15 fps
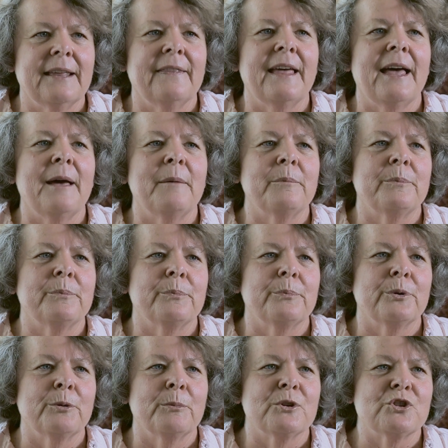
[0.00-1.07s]
and that
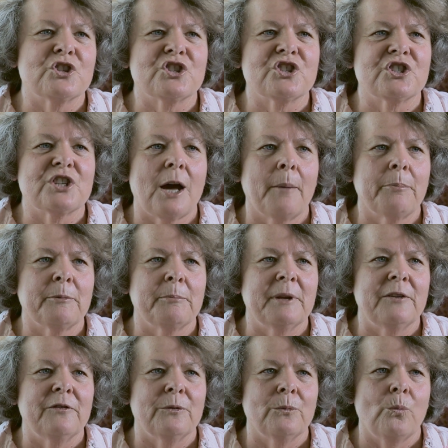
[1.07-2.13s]
pretty much stopped
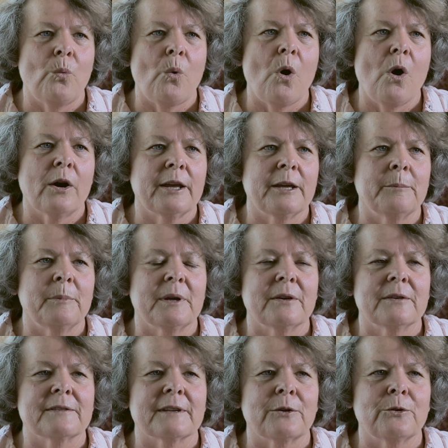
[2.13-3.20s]
me from walking
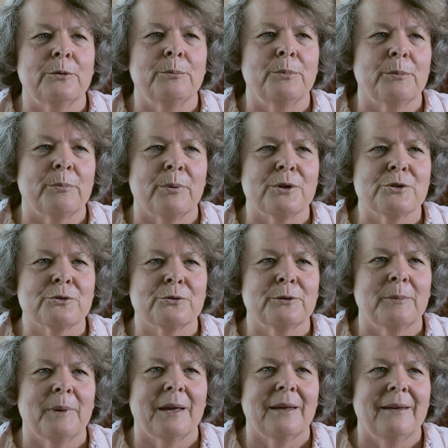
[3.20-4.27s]
because I couldn't put pressure
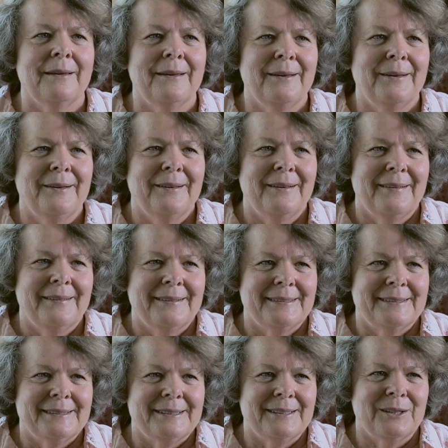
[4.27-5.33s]
on my
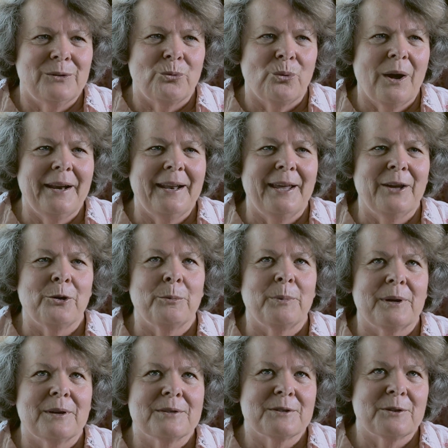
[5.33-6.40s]
right ankle
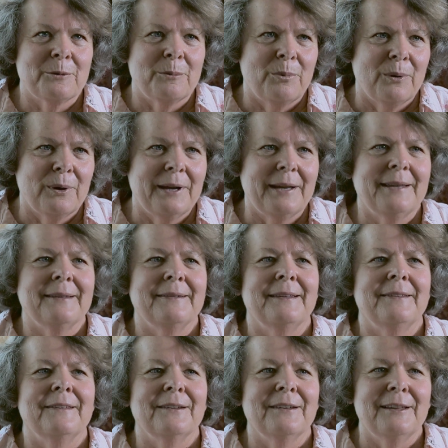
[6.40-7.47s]
because of the break and
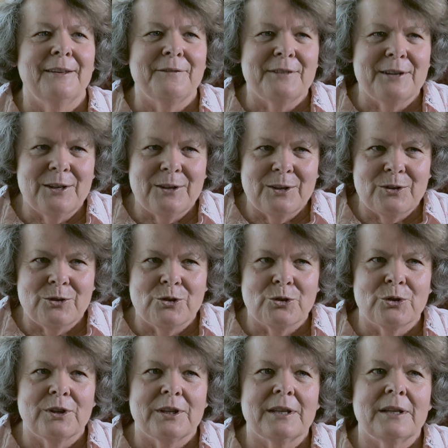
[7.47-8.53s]
then the left knee didn't do
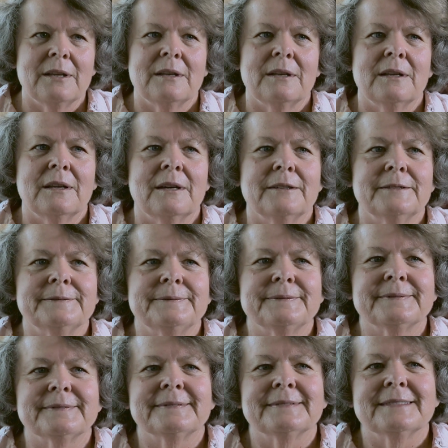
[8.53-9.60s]
it and uh,
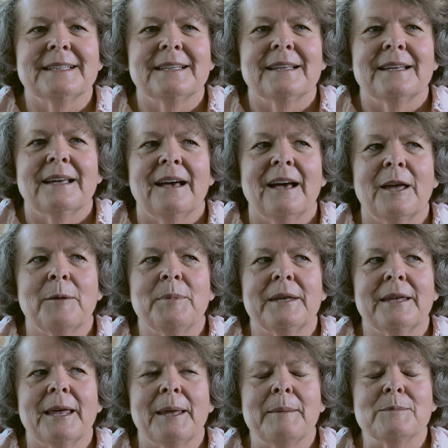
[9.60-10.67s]
I
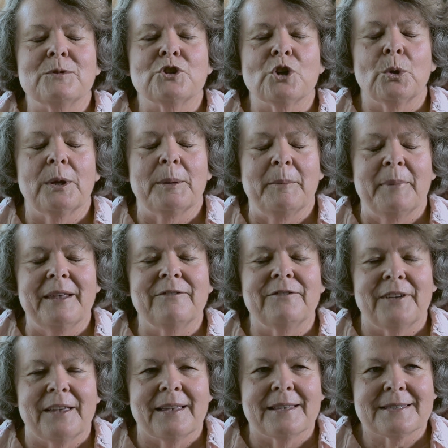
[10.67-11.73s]
became totally
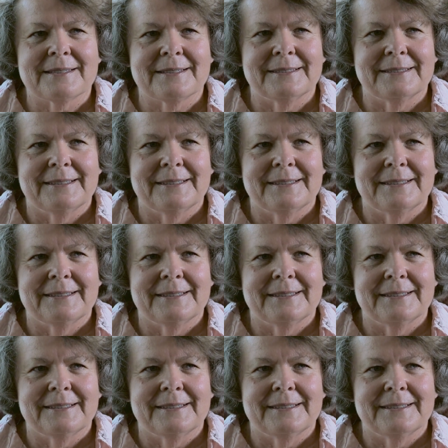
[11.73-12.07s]
bedfast.